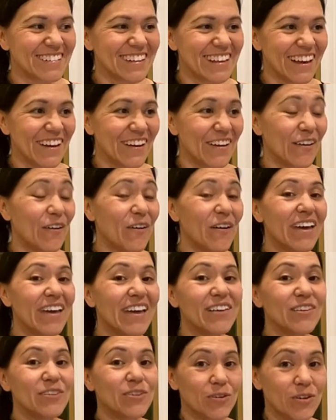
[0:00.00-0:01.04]
so
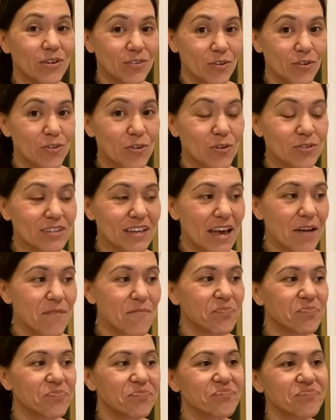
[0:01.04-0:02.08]
you can look those
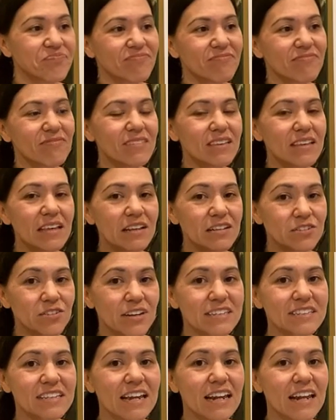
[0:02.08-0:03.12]
up. So
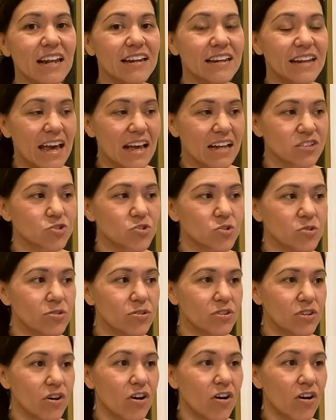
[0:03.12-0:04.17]
like I said,
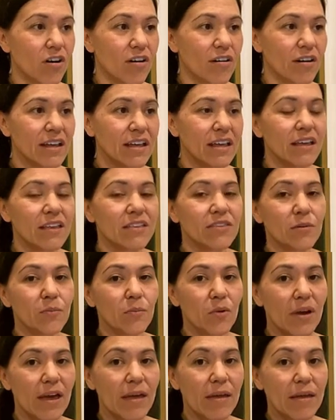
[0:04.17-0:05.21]
natural law. The,
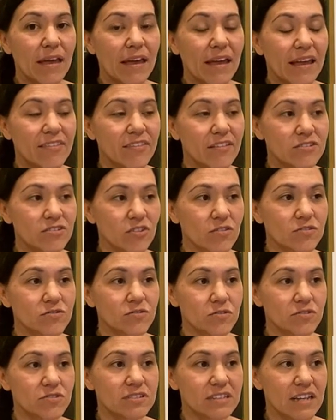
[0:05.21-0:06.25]
and there's
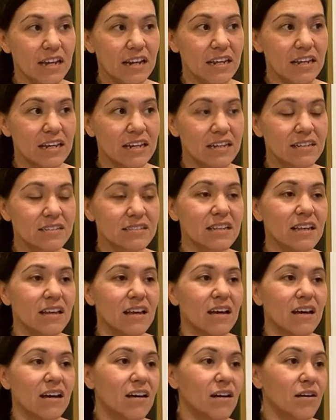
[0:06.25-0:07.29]
also studies,
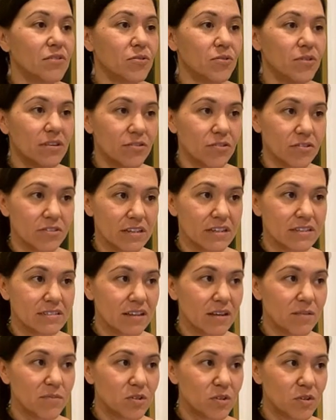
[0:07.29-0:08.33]
uh, you can look these
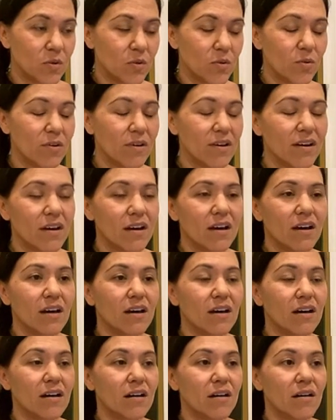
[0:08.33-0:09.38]
up too,
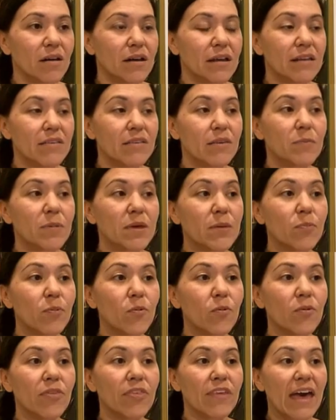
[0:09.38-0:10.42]
on the
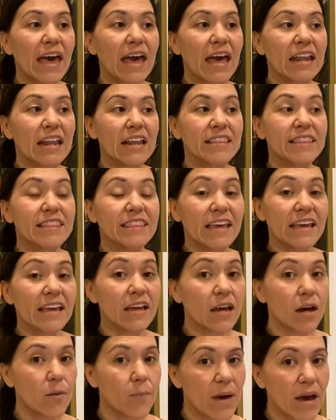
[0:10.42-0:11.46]
people that
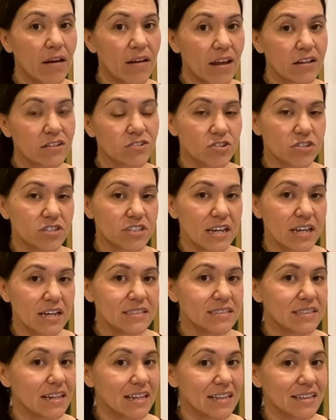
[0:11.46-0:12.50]
think about exercise.
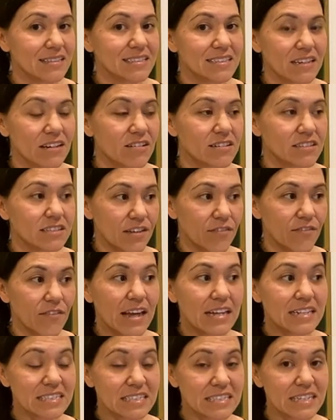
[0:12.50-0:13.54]
Like seriously, if
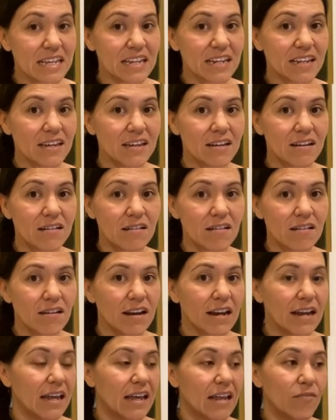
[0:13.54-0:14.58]
I sit
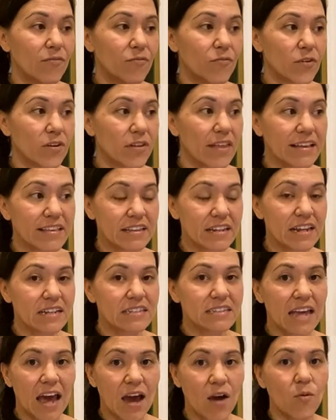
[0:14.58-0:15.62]
here and for like the
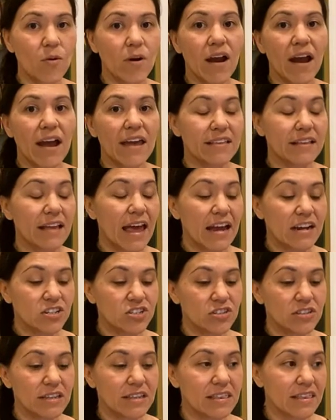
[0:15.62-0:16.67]
next hour, I
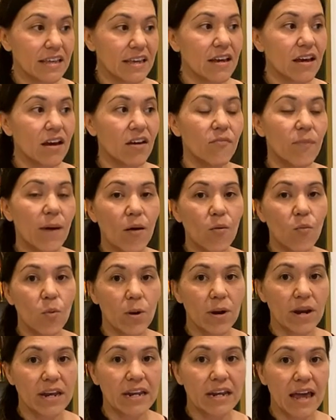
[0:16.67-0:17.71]
actually think about
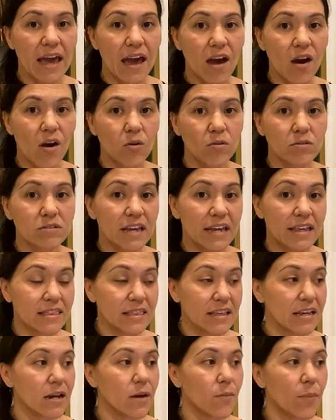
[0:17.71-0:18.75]
working out. I
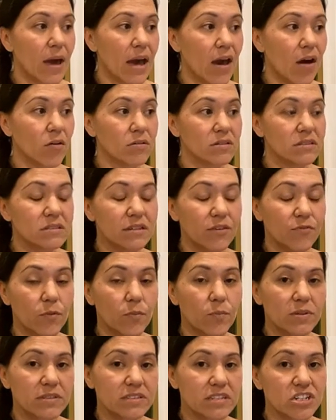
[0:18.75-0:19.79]
think about
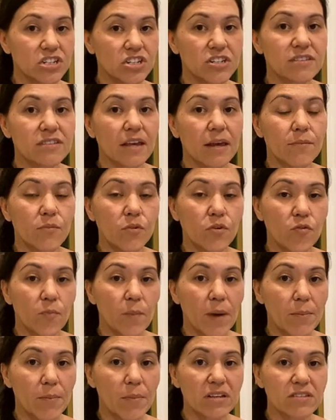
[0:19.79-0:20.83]
different positions. I move
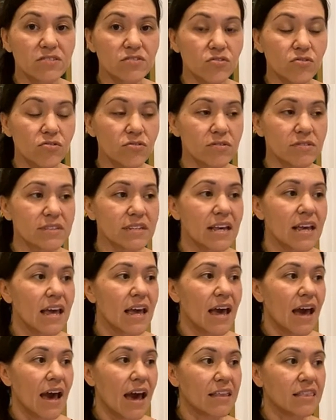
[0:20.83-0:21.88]
my muscles.
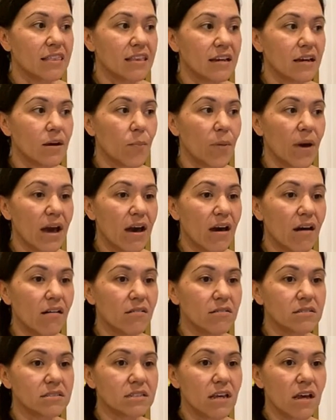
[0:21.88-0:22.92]
I think
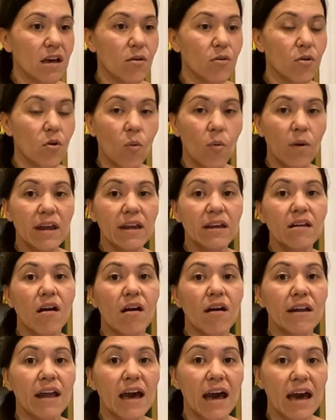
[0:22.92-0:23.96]
about um, going
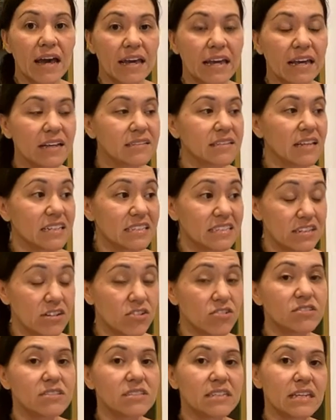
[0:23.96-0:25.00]
on hikes. Like
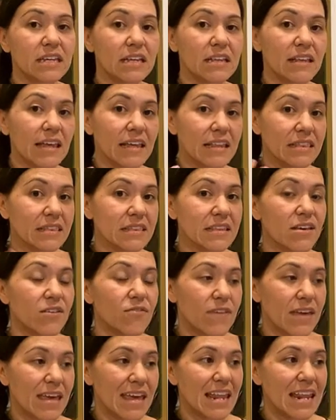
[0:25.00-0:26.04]
seriously, like
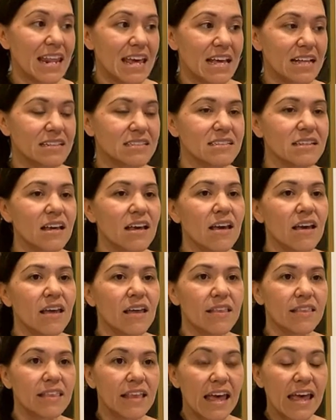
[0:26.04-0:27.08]
live in it.
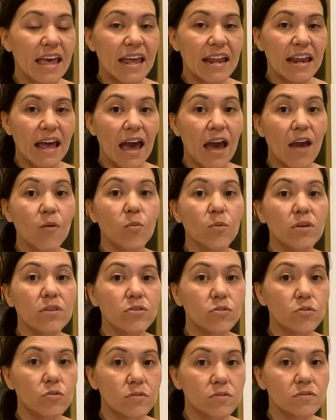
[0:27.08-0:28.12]
Then I
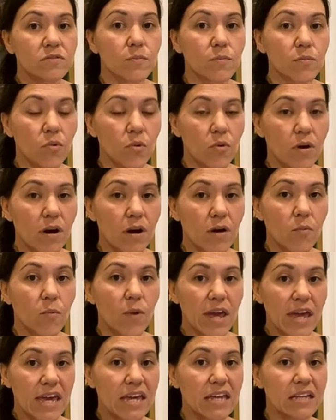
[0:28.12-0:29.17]
would lose more
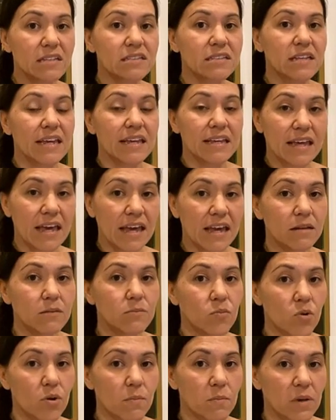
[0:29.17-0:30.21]
weight and
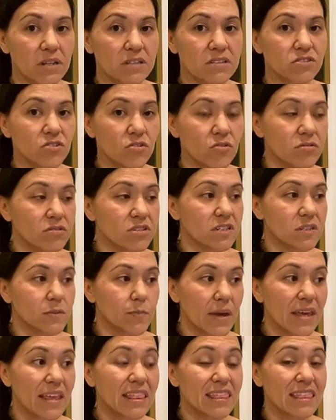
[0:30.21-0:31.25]
gain more muscle just
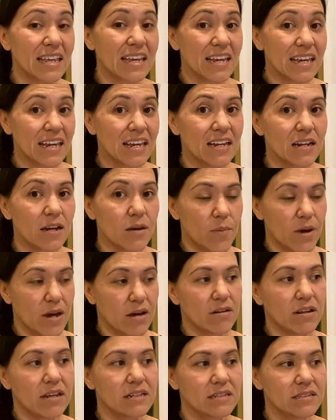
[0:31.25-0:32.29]
by thinking
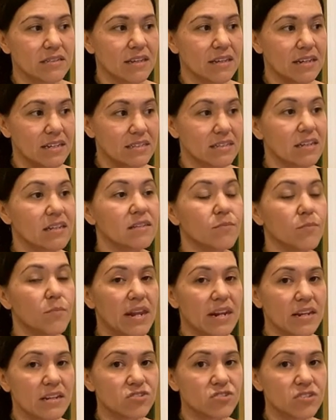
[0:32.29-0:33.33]
about it. So like I said,
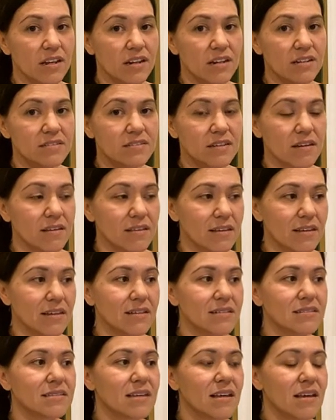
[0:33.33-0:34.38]
many studies on
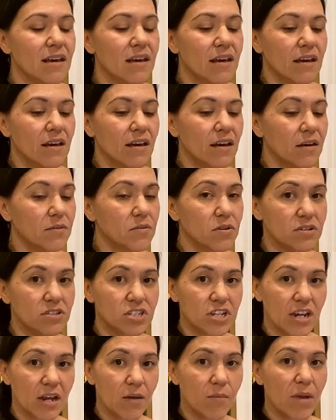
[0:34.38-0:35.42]
this. Um, you can
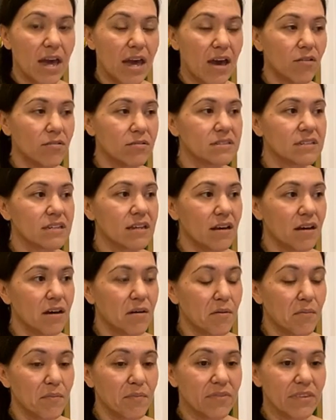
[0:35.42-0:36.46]
check them out
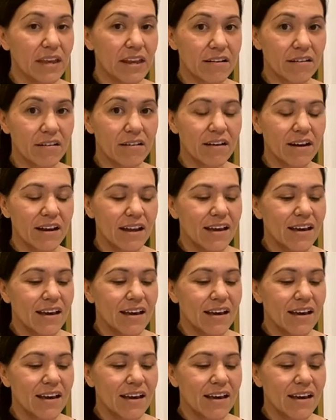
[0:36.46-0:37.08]
um, later.